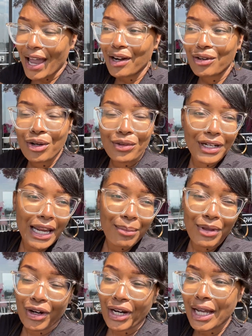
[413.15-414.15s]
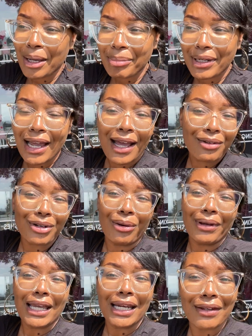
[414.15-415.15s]
I don't know the name of their company, I don't
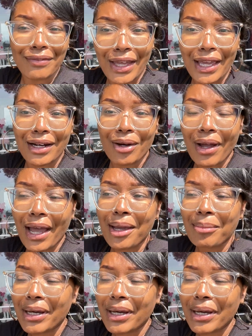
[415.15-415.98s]
know any of that, okay?